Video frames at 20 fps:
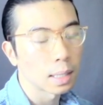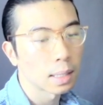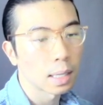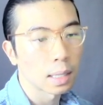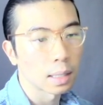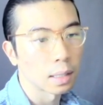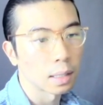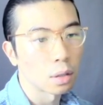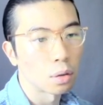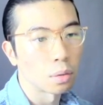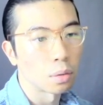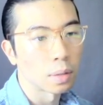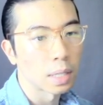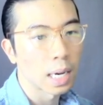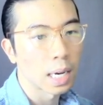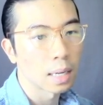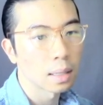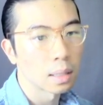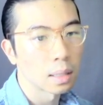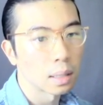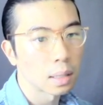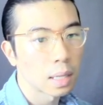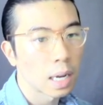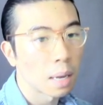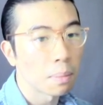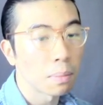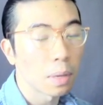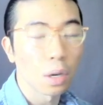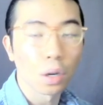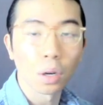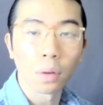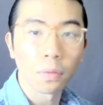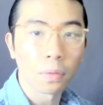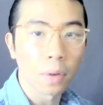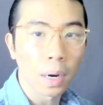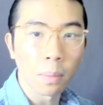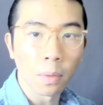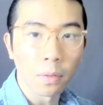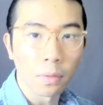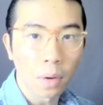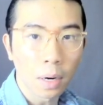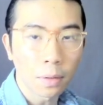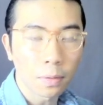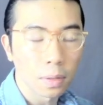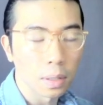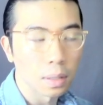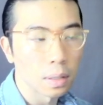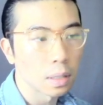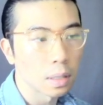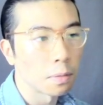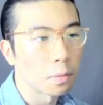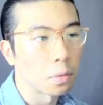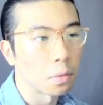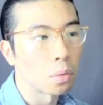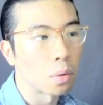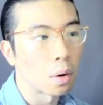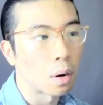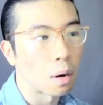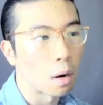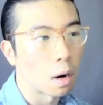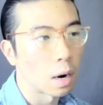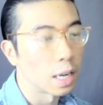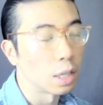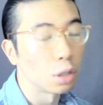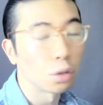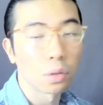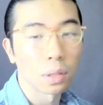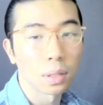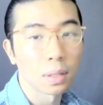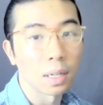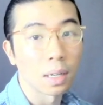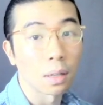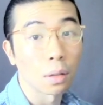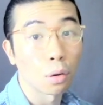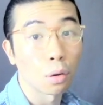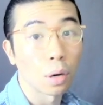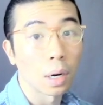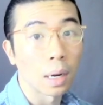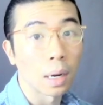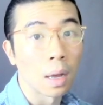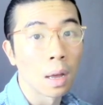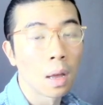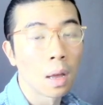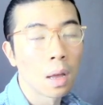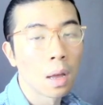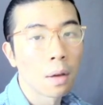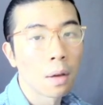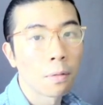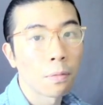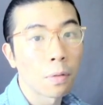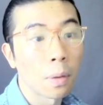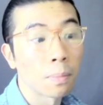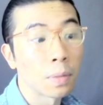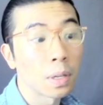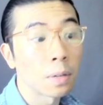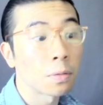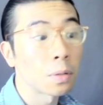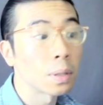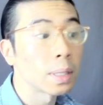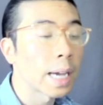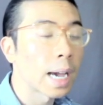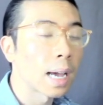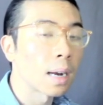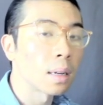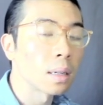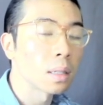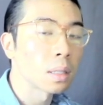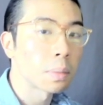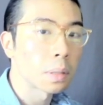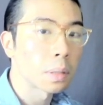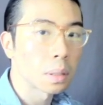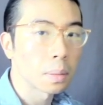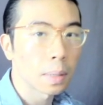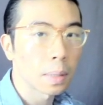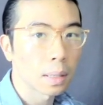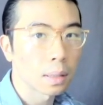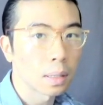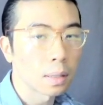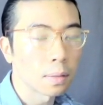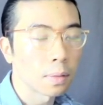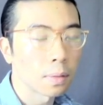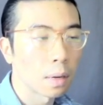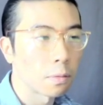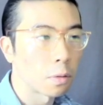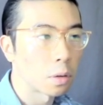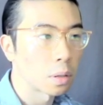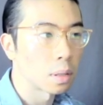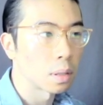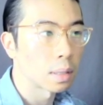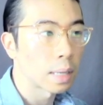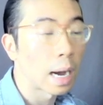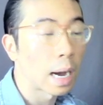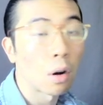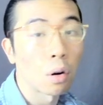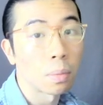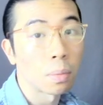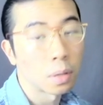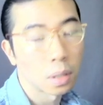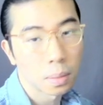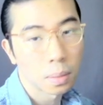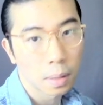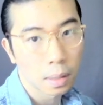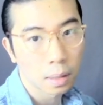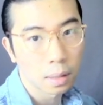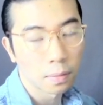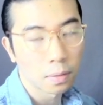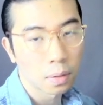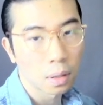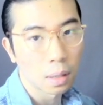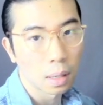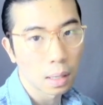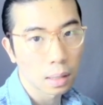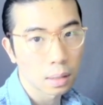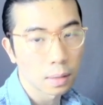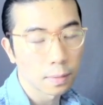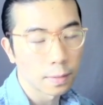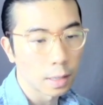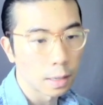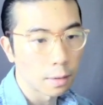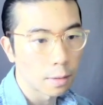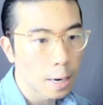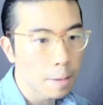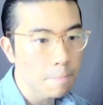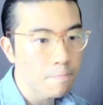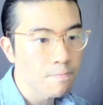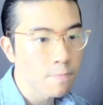technical analysis can be a good frame of reference if you are interested in learning from different analysts' perspective versus our perspective collectively, right?